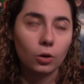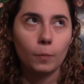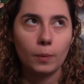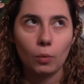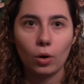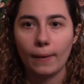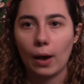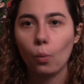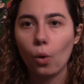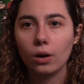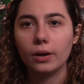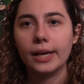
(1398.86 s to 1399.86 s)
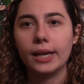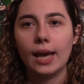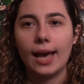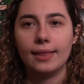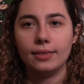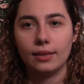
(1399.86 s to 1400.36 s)
a little bit more about Wari,
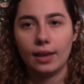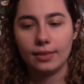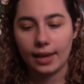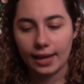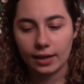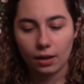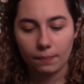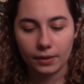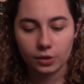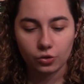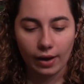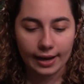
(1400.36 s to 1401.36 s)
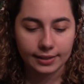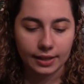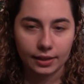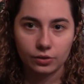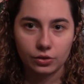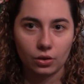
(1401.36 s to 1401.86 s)
and, and they end up
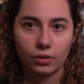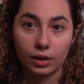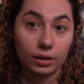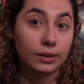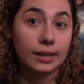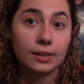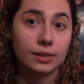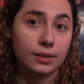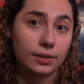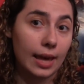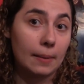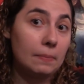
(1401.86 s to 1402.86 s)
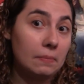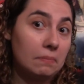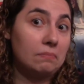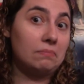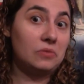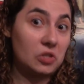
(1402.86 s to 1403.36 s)
interacting. So it leads them
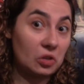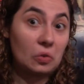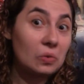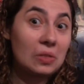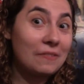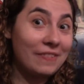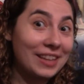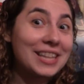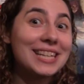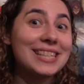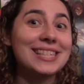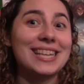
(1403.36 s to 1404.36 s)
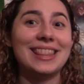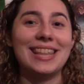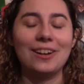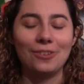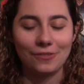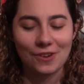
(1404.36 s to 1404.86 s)
to the villains, and
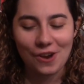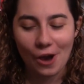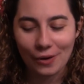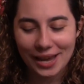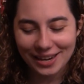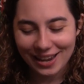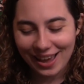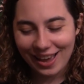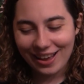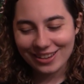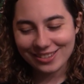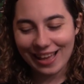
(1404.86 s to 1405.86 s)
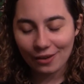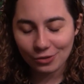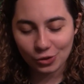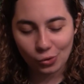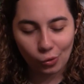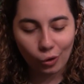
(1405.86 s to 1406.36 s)
they don't even know it. So that
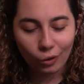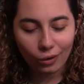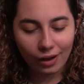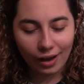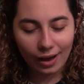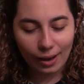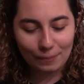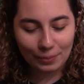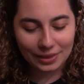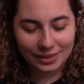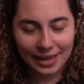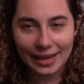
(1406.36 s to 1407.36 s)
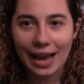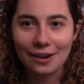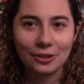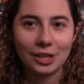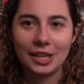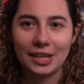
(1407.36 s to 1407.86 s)
was cool. Uh, but the thing I
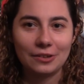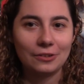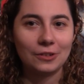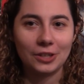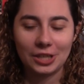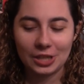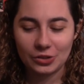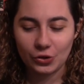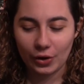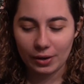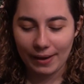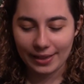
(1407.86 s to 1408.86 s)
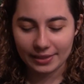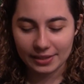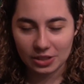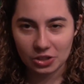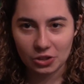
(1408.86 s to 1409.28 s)
really, really enjoyed about this